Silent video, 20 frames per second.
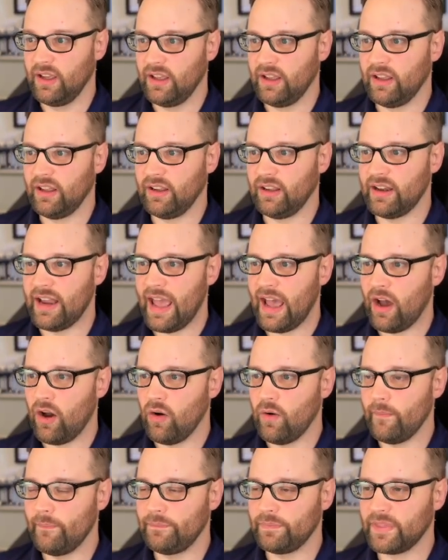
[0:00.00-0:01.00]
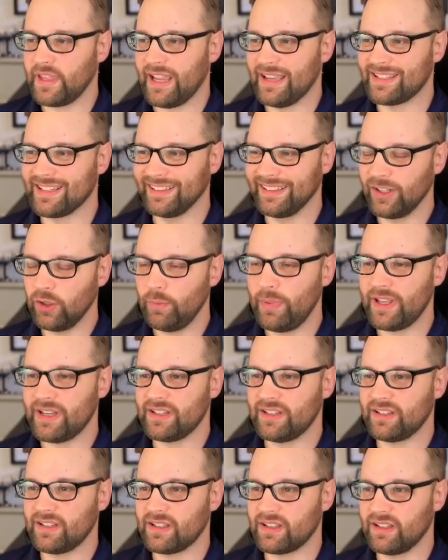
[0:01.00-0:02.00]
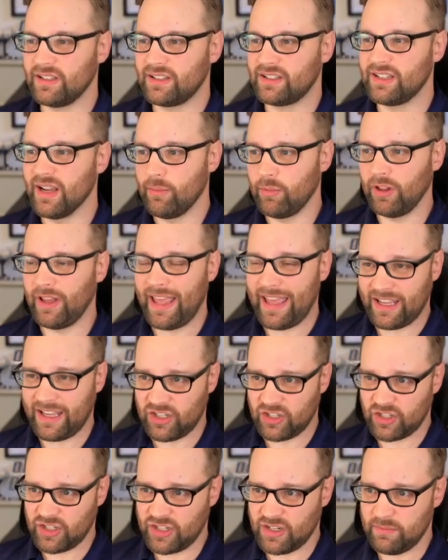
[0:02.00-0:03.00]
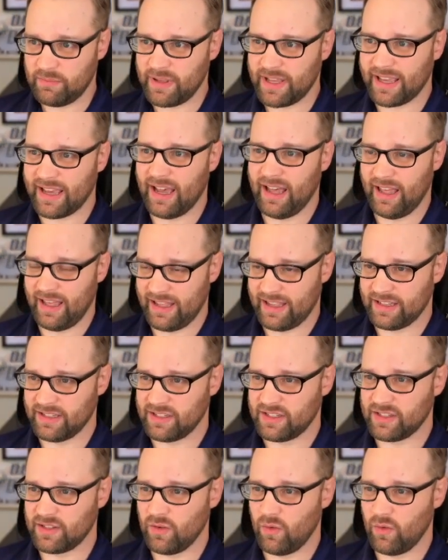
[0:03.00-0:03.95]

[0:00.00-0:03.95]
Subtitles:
Now, it's a little bit double-edged because